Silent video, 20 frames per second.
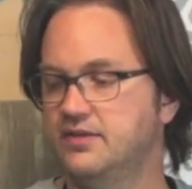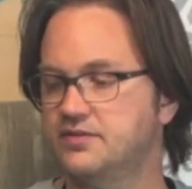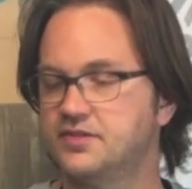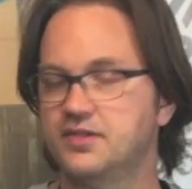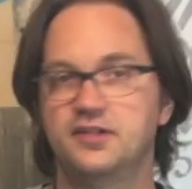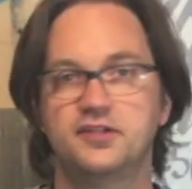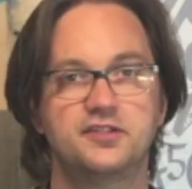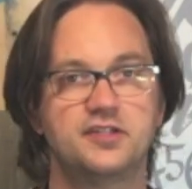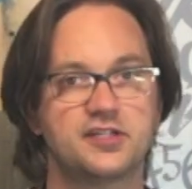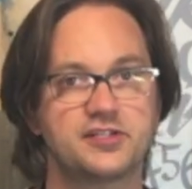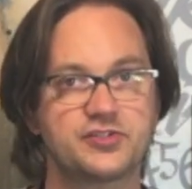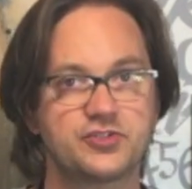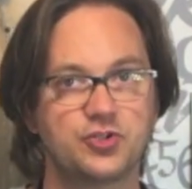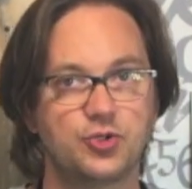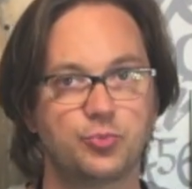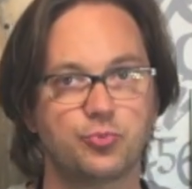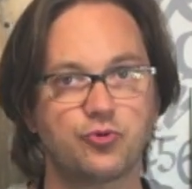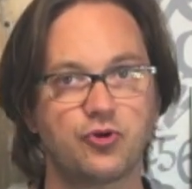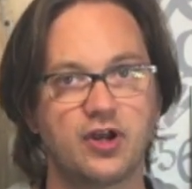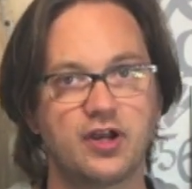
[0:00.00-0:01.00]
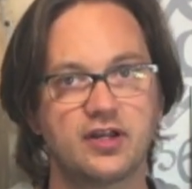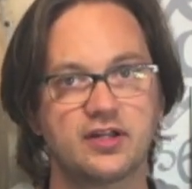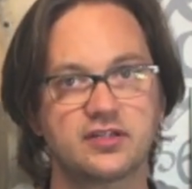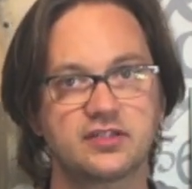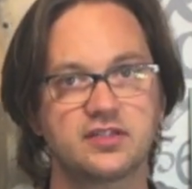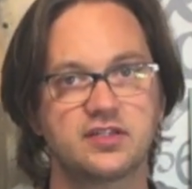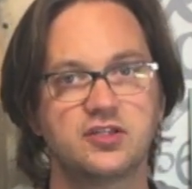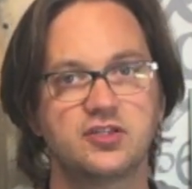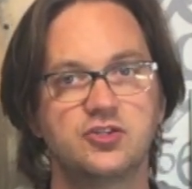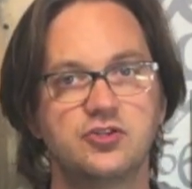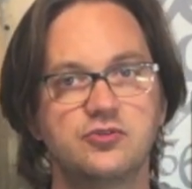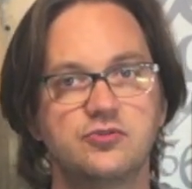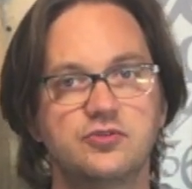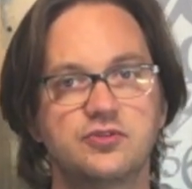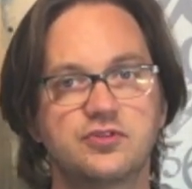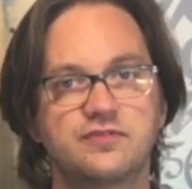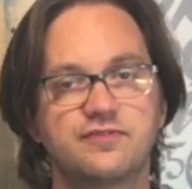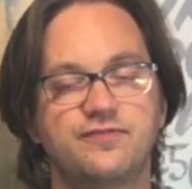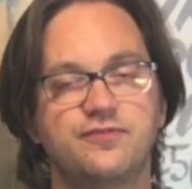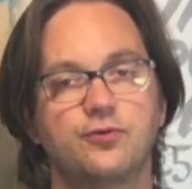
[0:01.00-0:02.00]
it's an industrial product
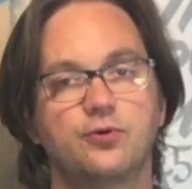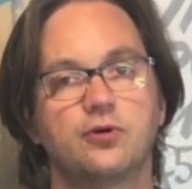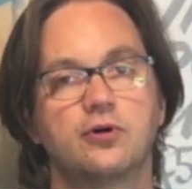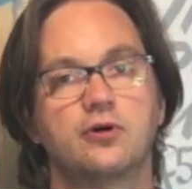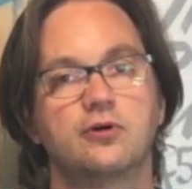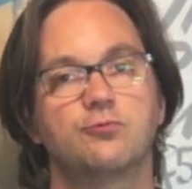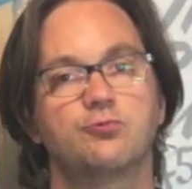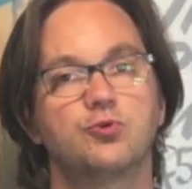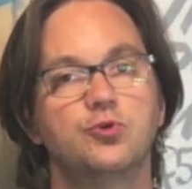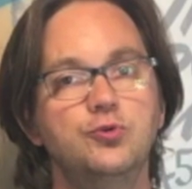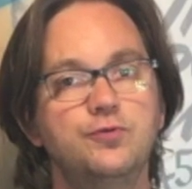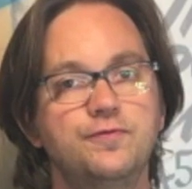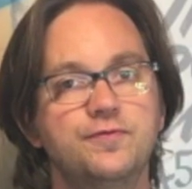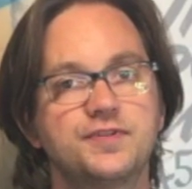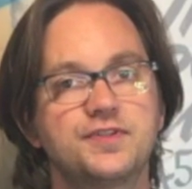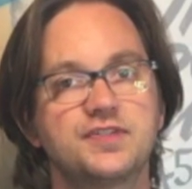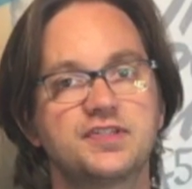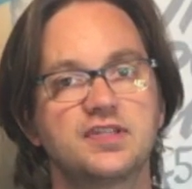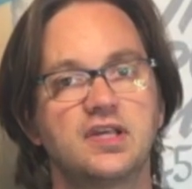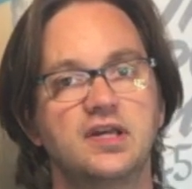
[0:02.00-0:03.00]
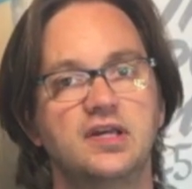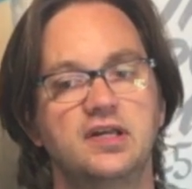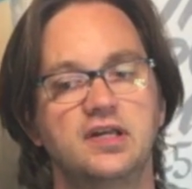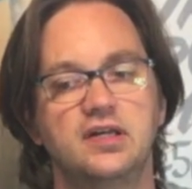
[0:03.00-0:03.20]
used for roofs,